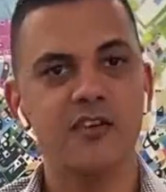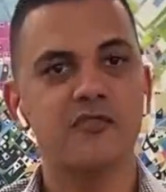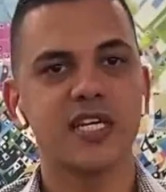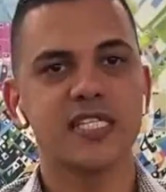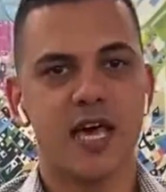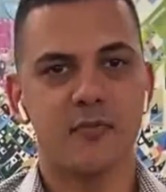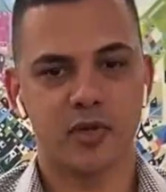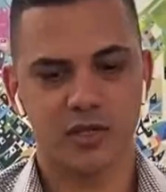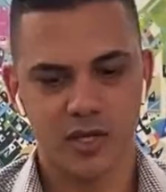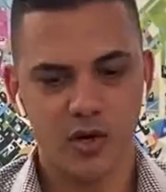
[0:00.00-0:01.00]
For example,
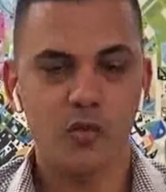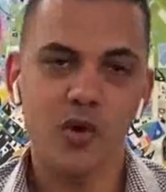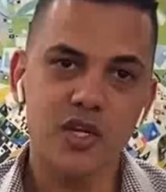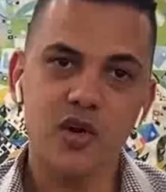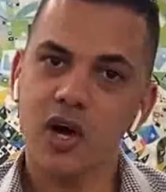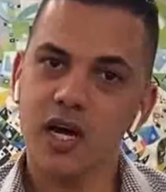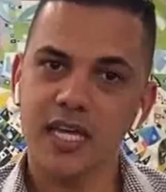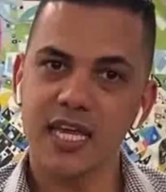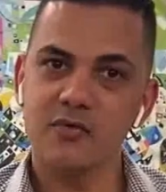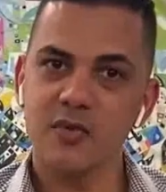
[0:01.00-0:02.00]
when you are
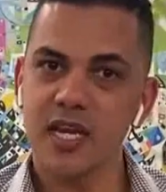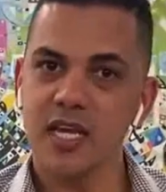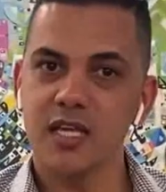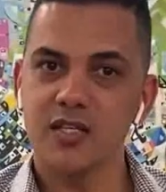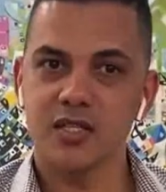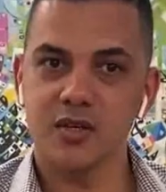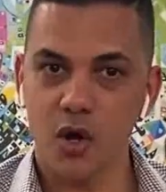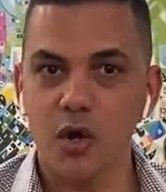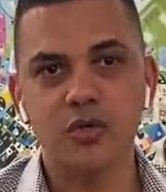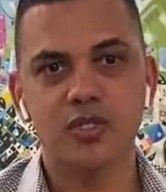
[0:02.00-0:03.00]
getting ready to
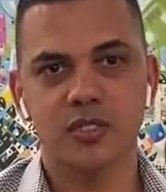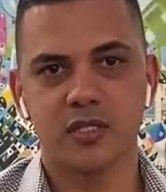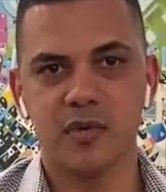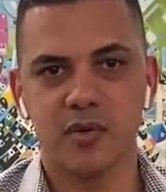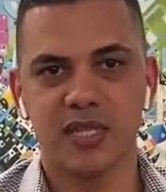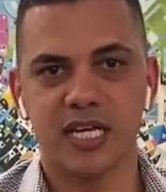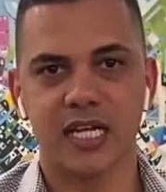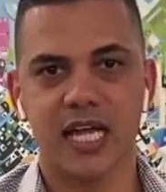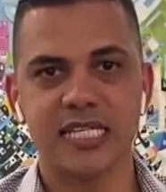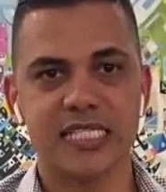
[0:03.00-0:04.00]
go to meet with the
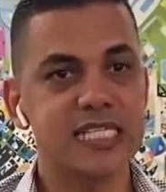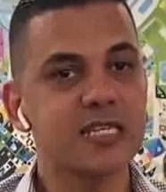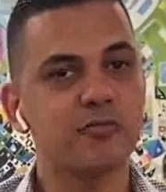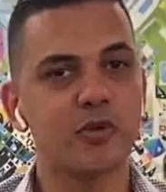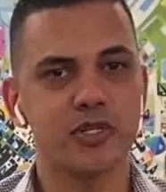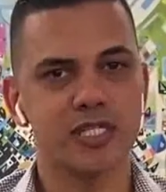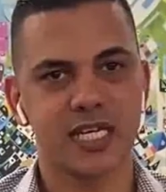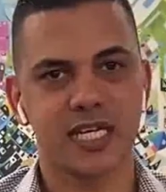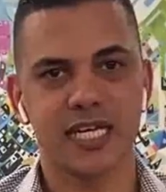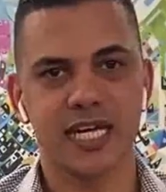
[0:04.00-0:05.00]
clients, it's important to
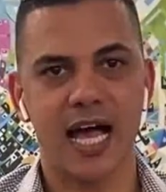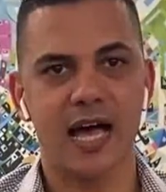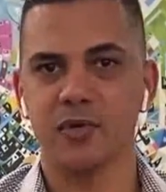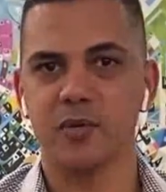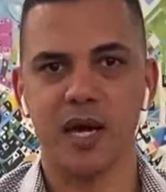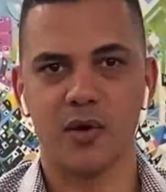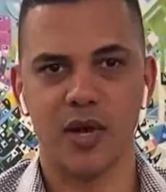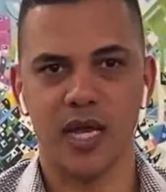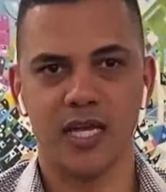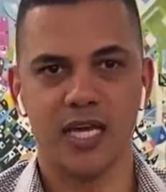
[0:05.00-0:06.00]
click "I'm on my way."